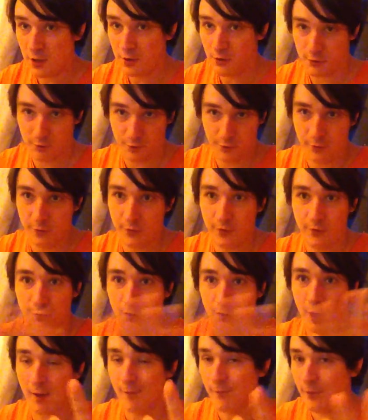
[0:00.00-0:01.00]
to
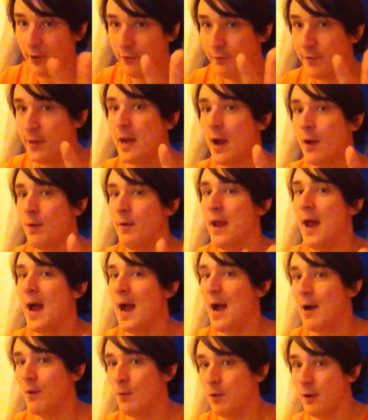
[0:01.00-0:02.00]
stop this video
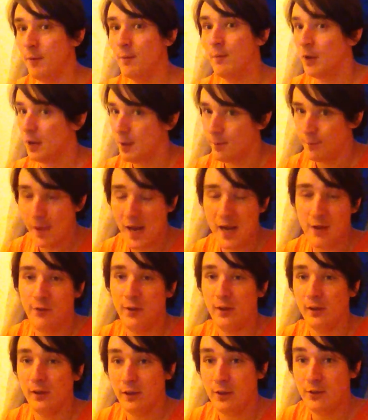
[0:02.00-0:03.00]
now and basically